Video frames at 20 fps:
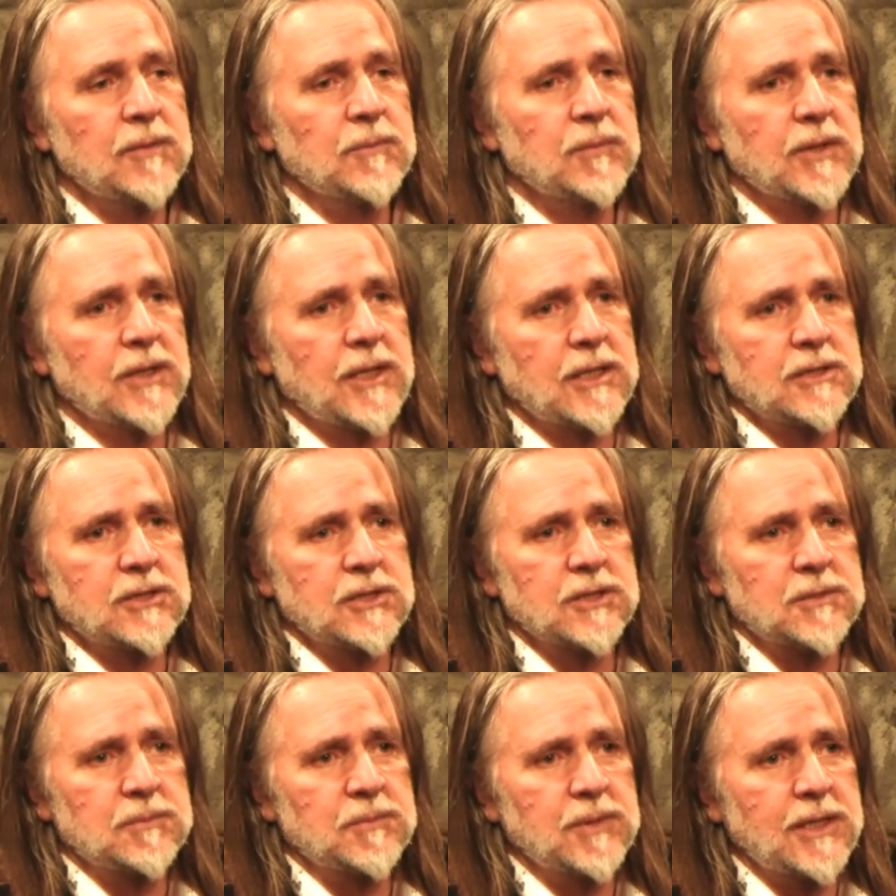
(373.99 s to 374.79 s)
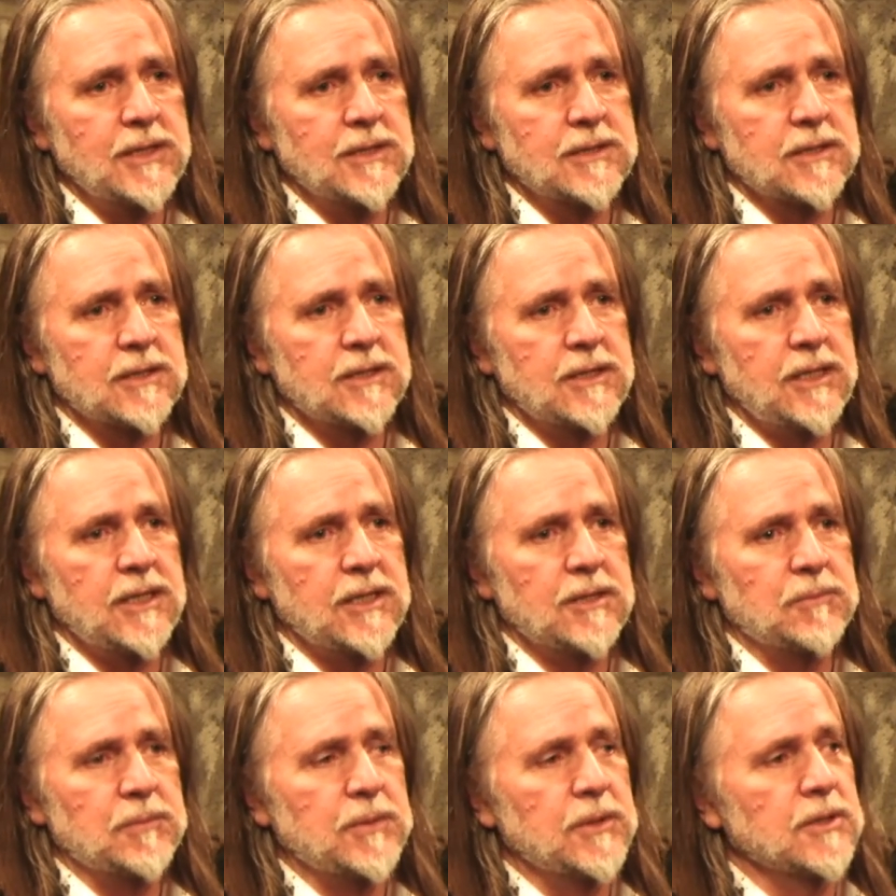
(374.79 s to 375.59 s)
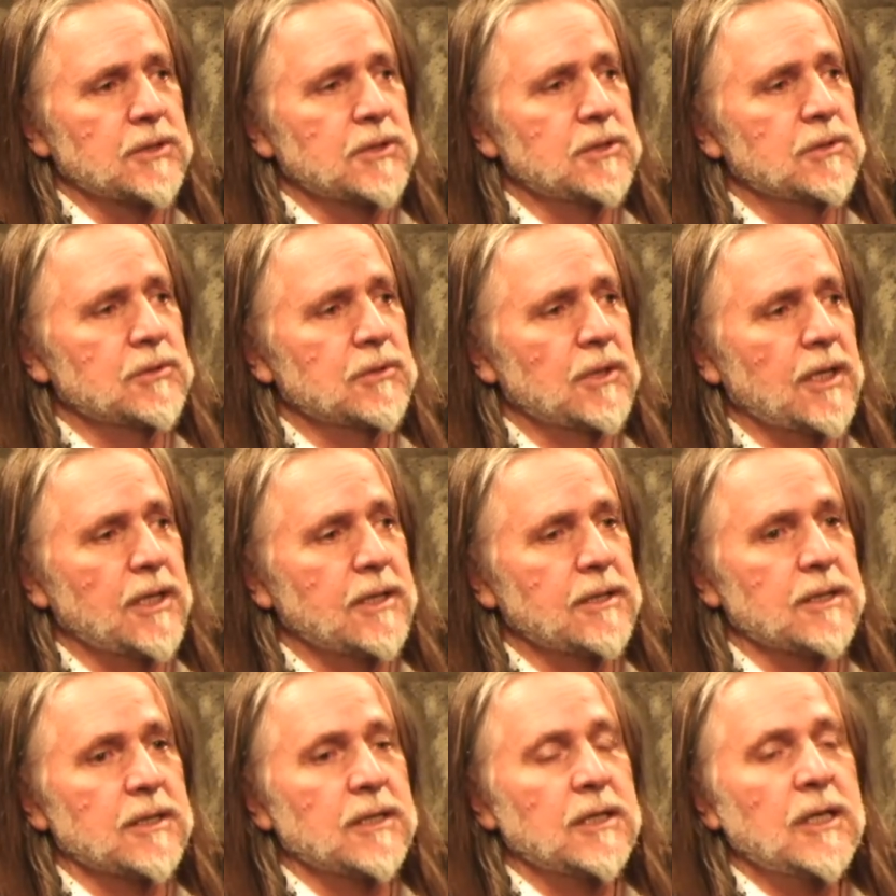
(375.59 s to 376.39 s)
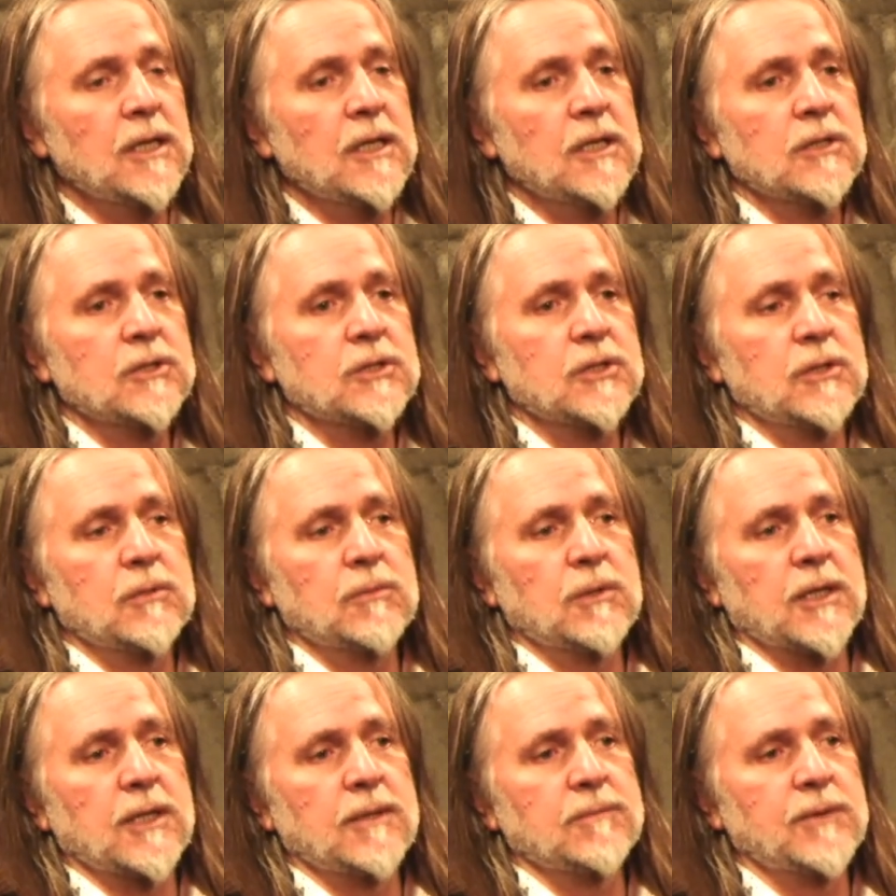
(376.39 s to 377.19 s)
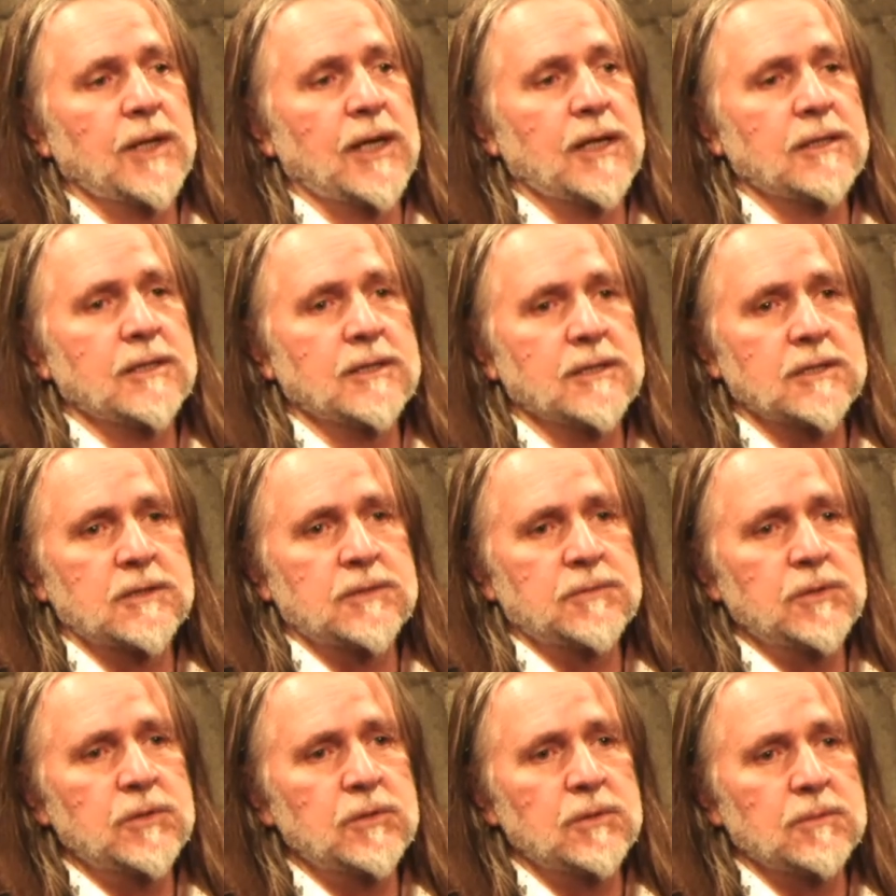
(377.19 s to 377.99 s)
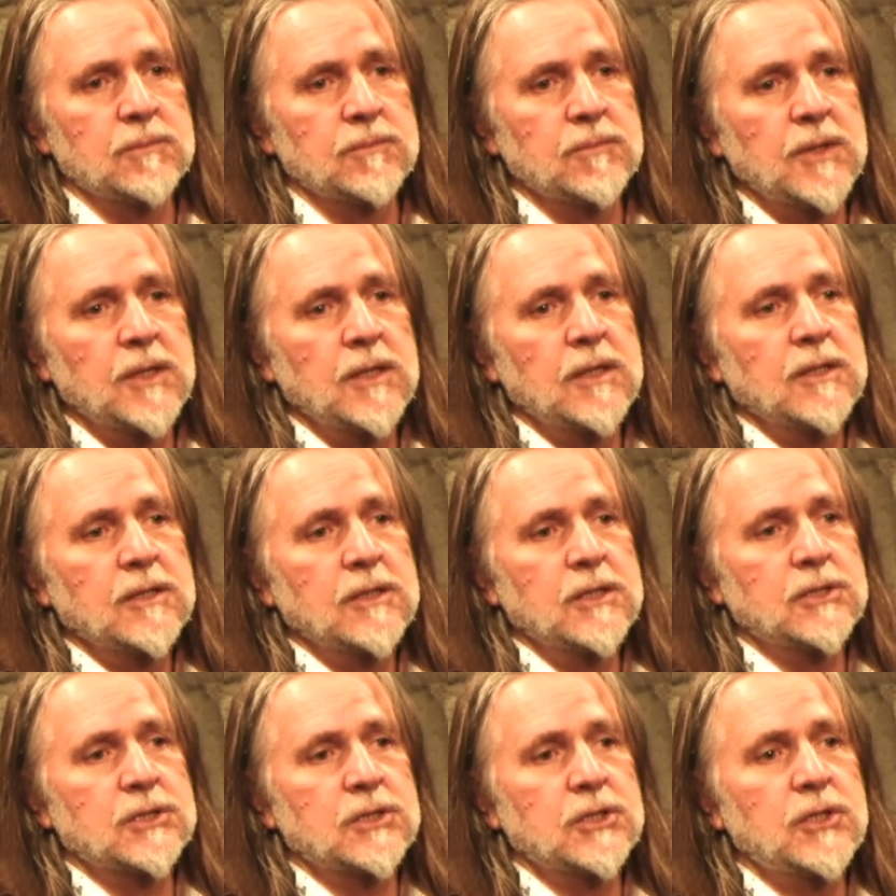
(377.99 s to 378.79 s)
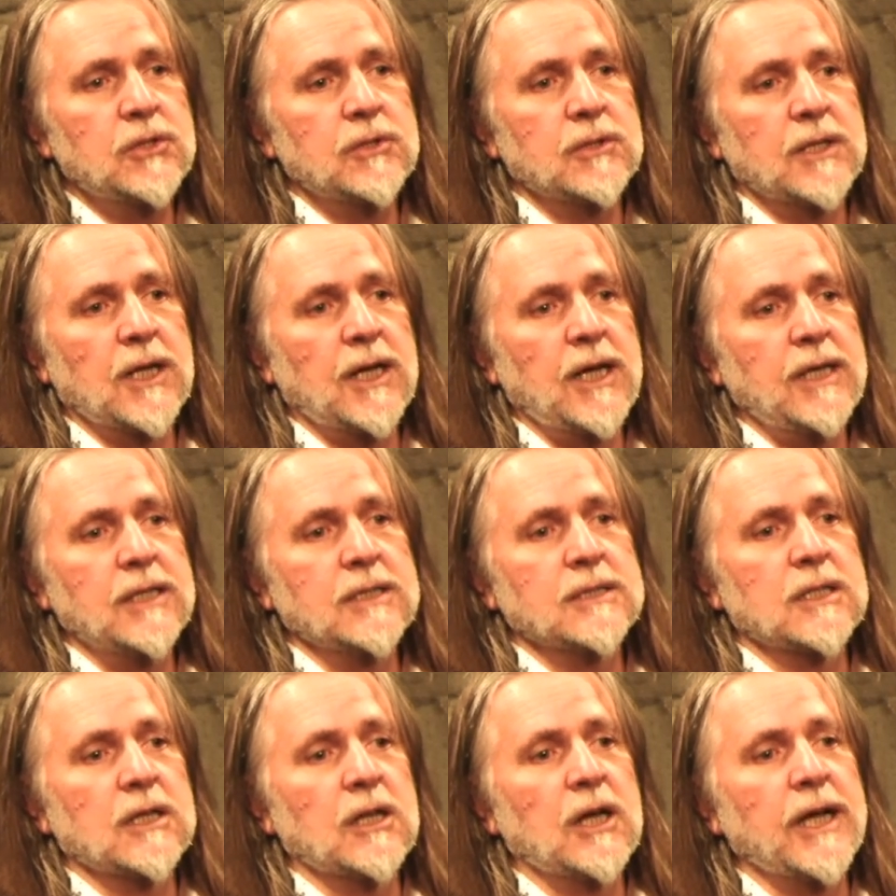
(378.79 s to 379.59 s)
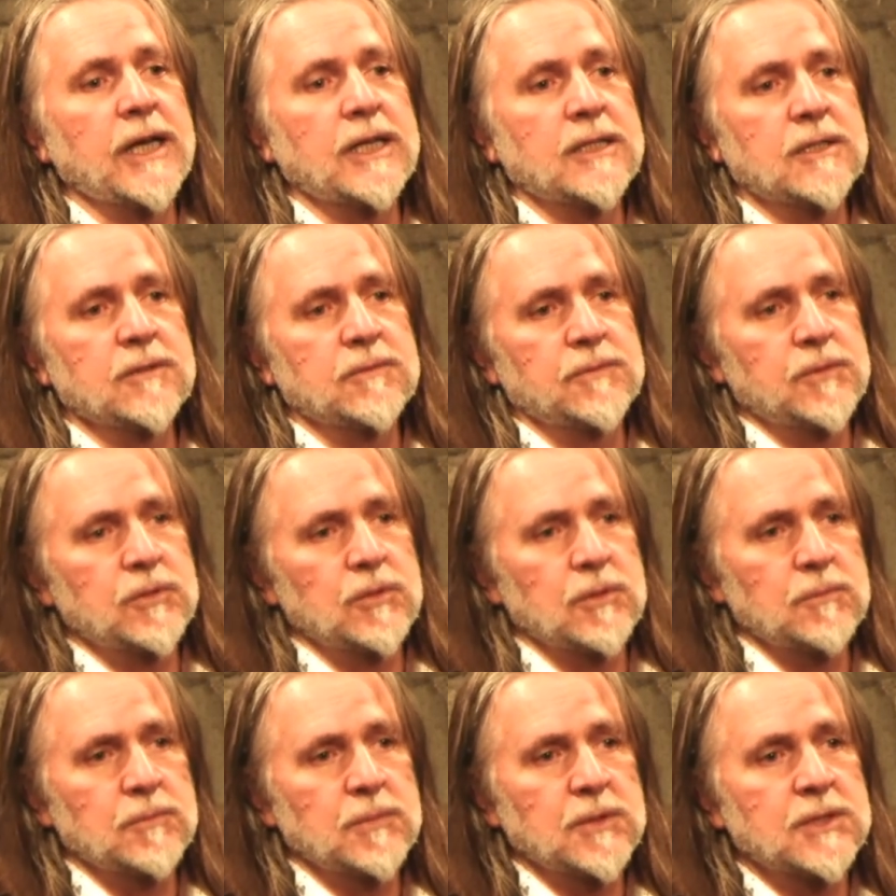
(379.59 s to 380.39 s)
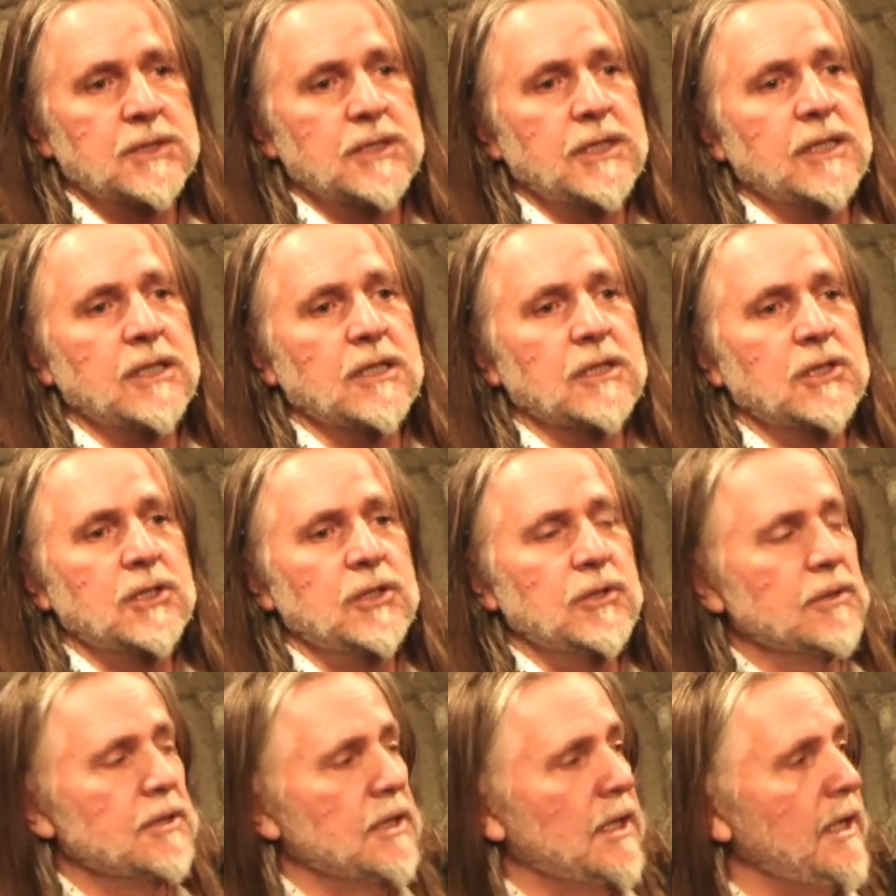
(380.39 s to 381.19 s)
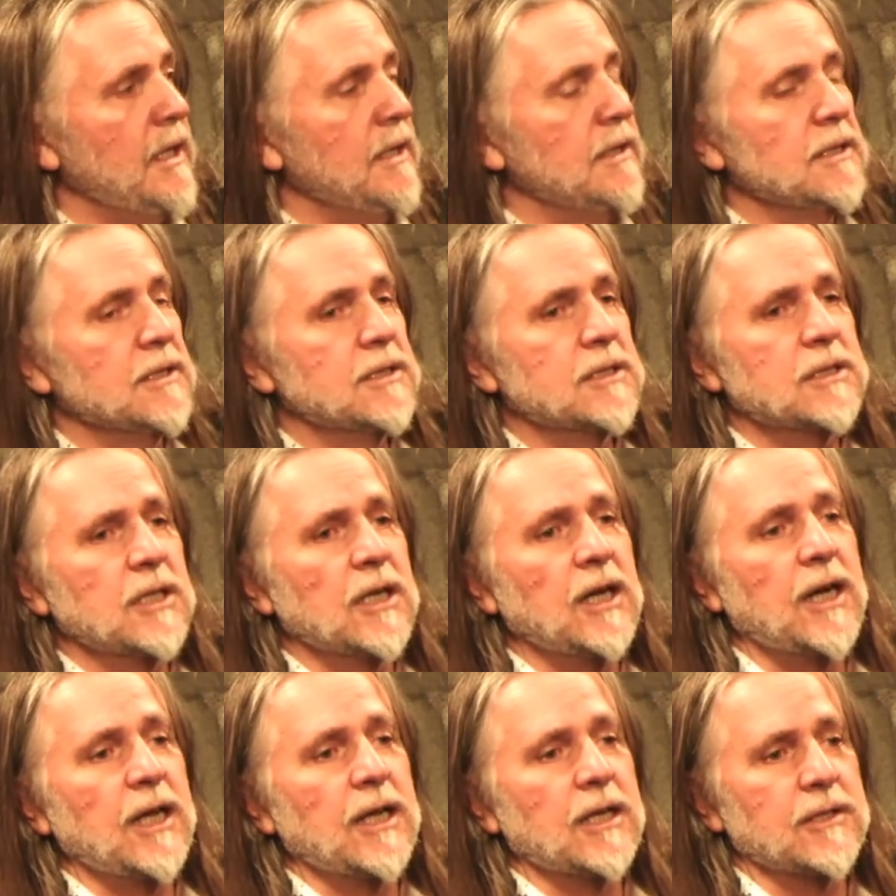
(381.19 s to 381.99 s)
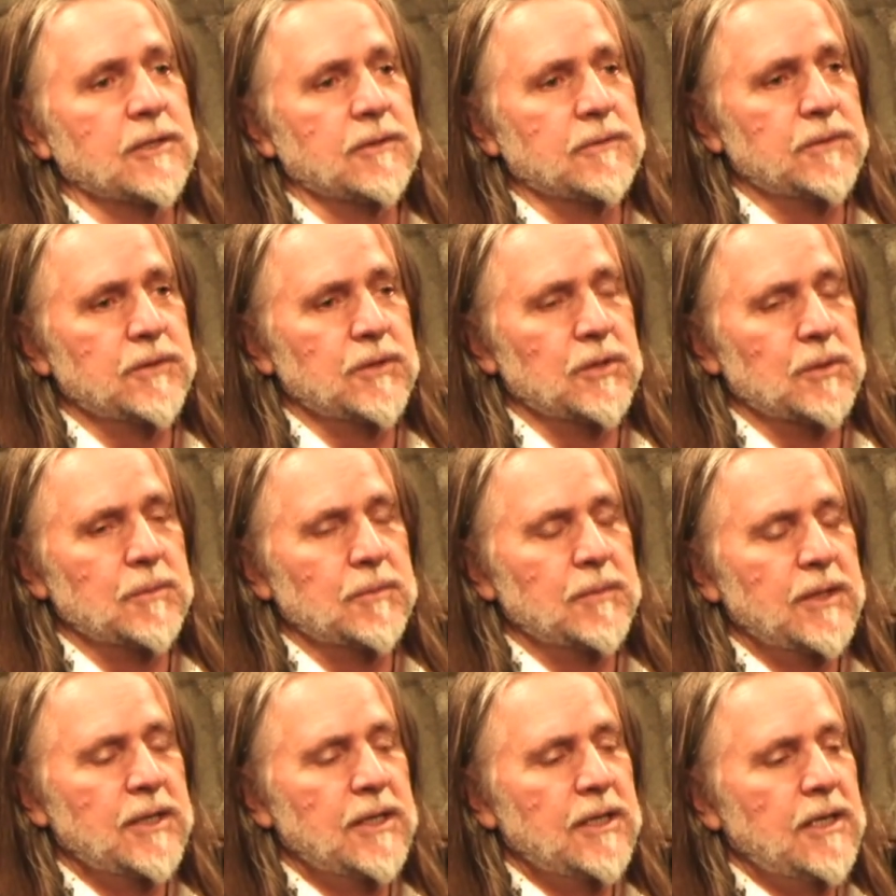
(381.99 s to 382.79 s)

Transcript: But that's just me as a theatre person trying to do what I've done in this film. This Q&A is like the film. You're seeing a Q&A in the style of the film.